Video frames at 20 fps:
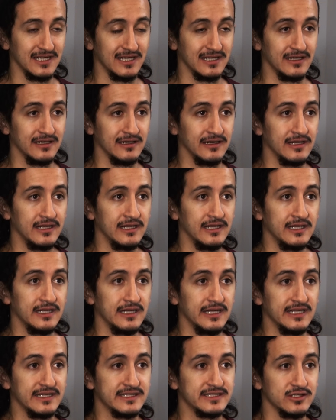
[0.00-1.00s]
and
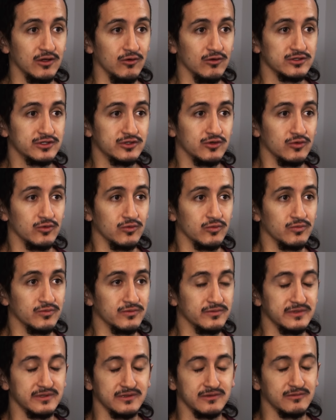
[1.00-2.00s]
it's also
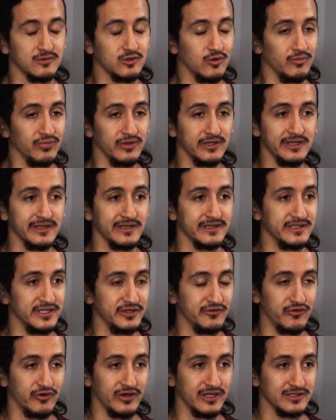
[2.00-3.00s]
completely
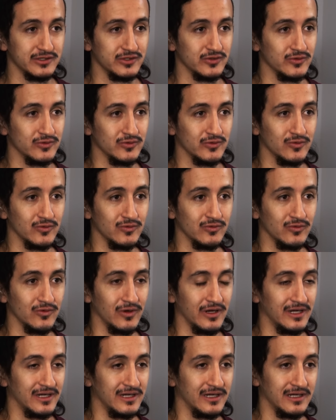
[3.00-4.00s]
different to
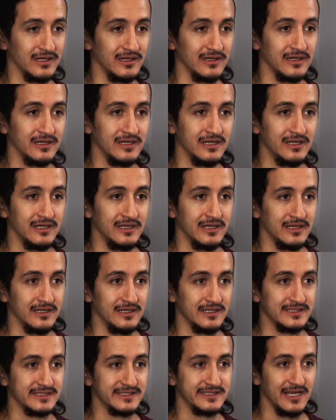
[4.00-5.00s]

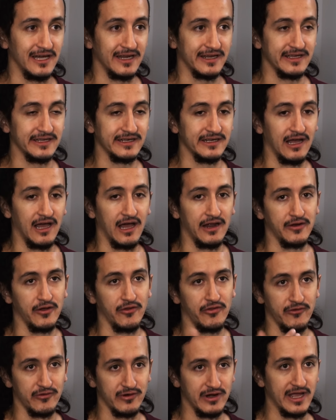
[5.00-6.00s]
studying
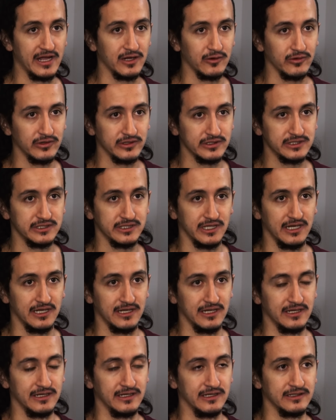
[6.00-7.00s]
another language
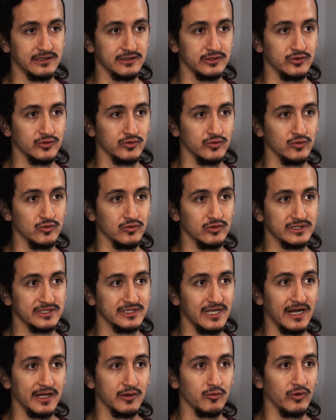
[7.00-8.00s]
and to
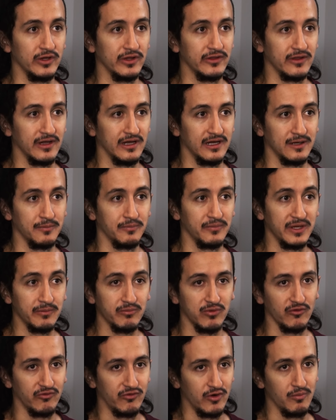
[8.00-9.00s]
study with
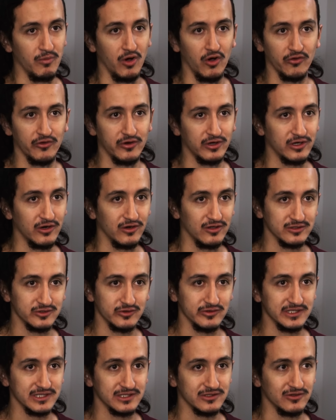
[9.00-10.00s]
people from other
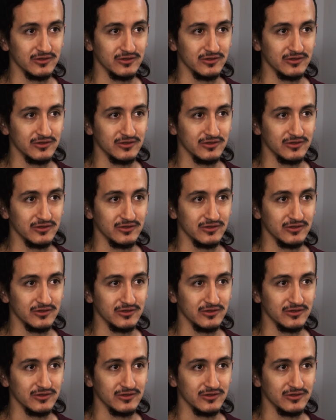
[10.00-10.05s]
countries,